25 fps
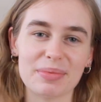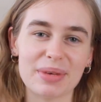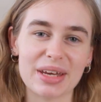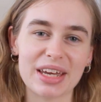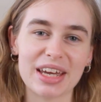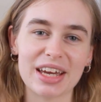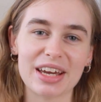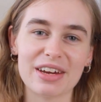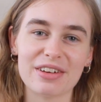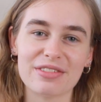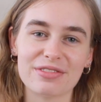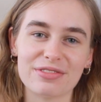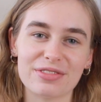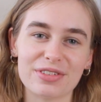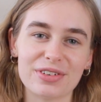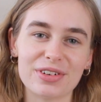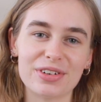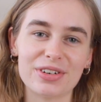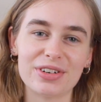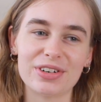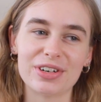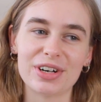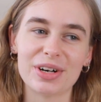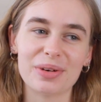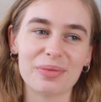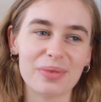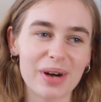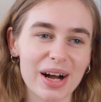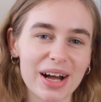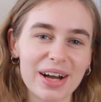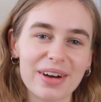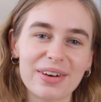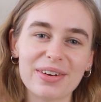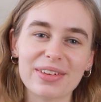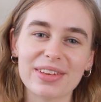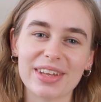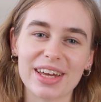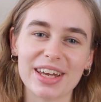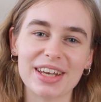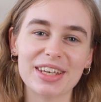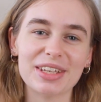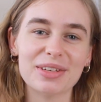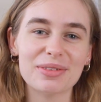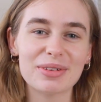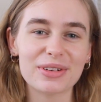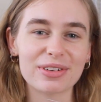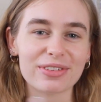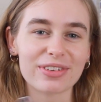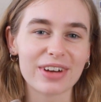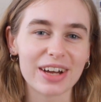to me for a while, then
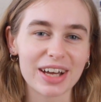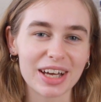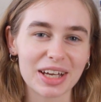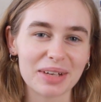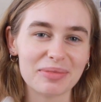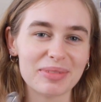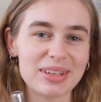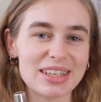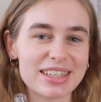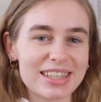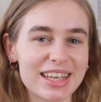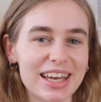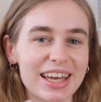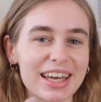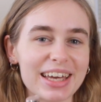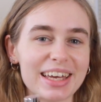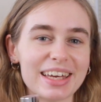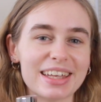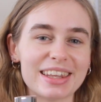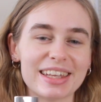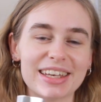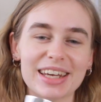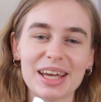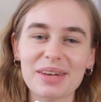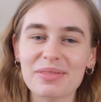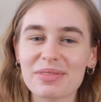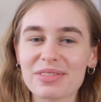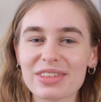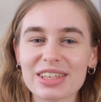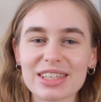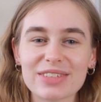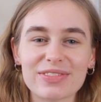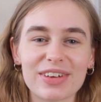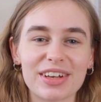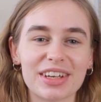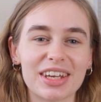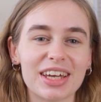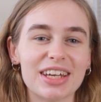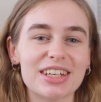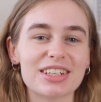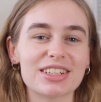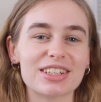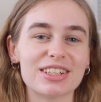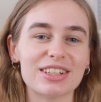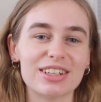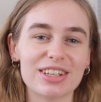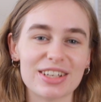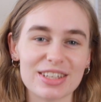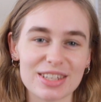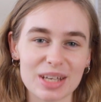you would have heard me say the name of this
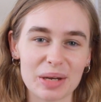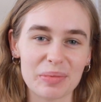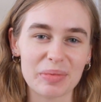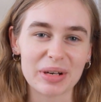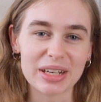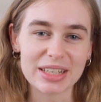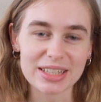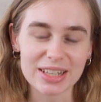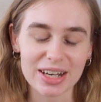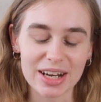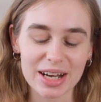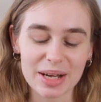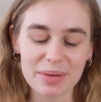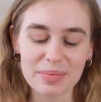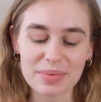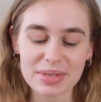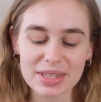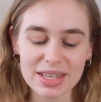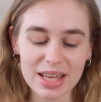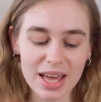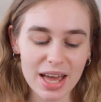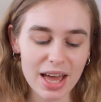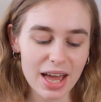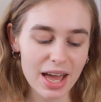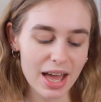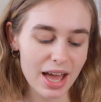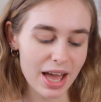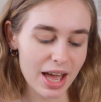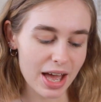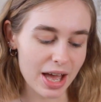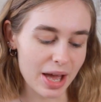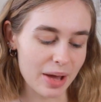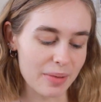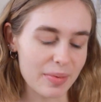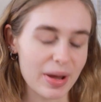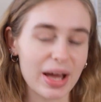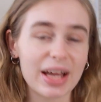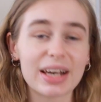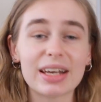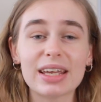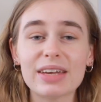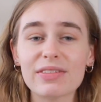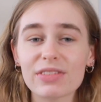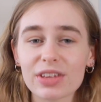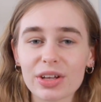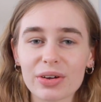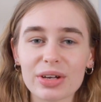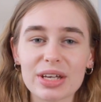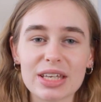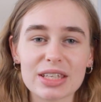foundation so many times. And
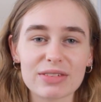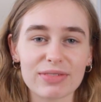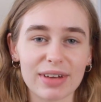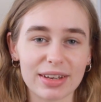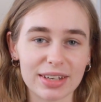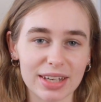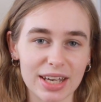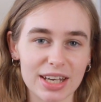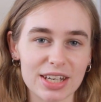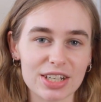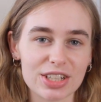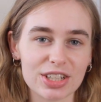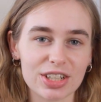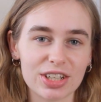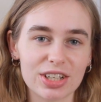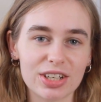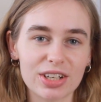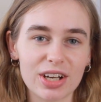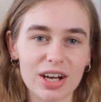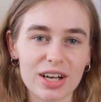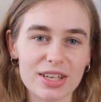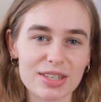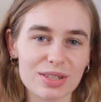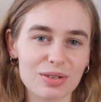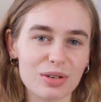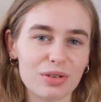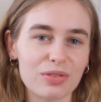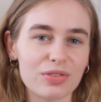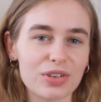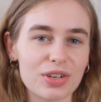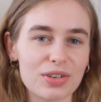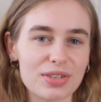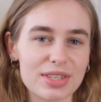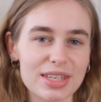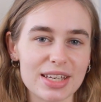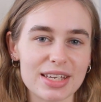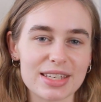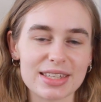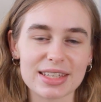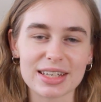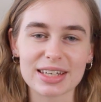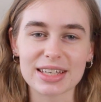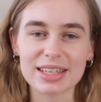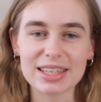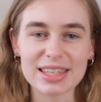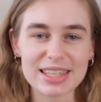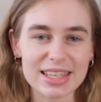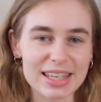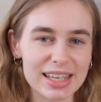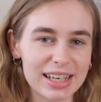even though it is foundation, I sort of use it as a
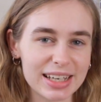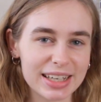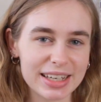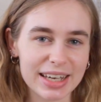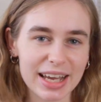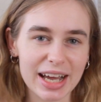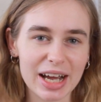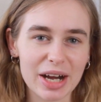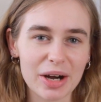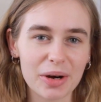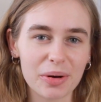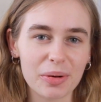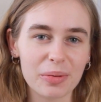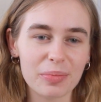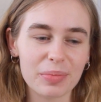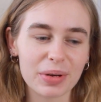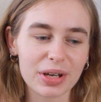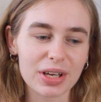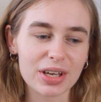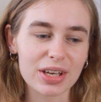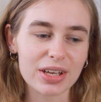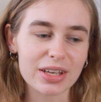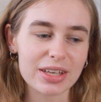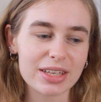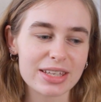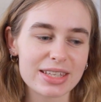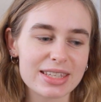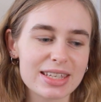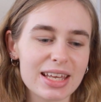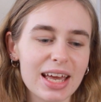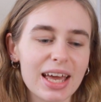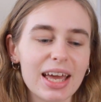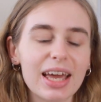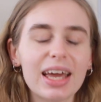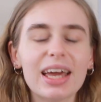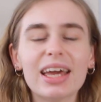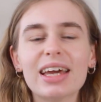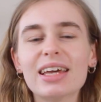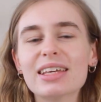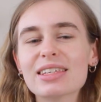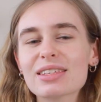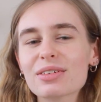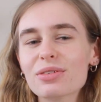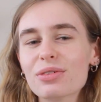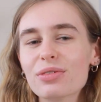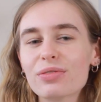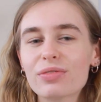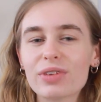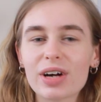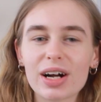concealer now because it
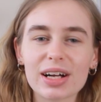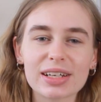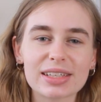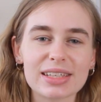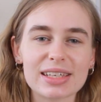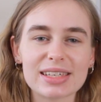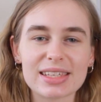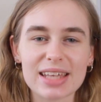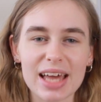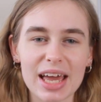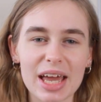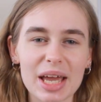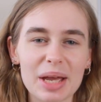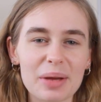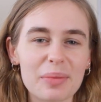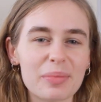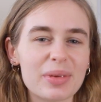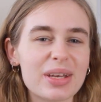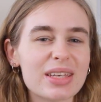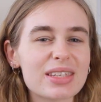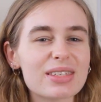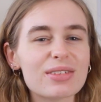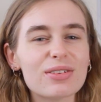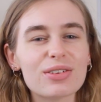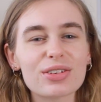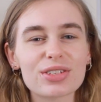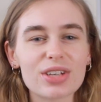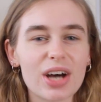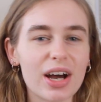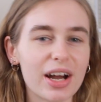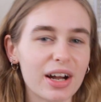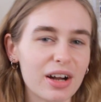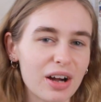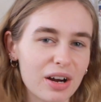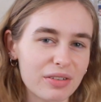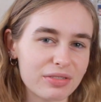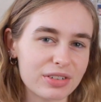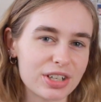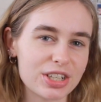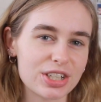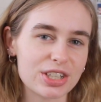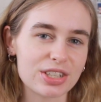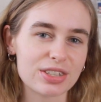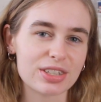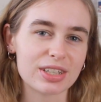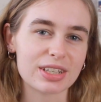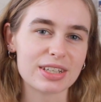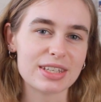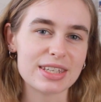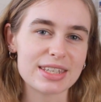sort of works the same. It's not as high coverage
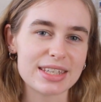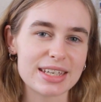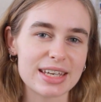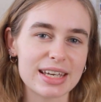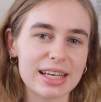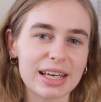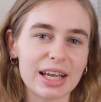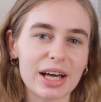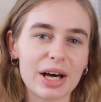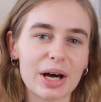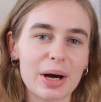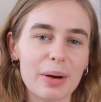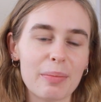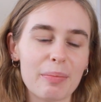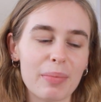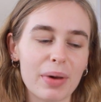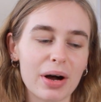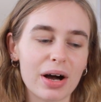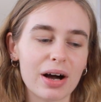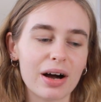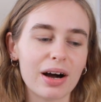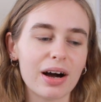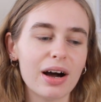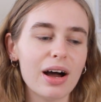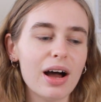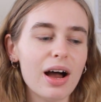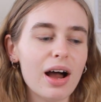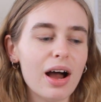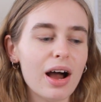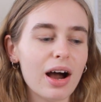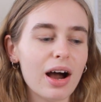as a concealer, but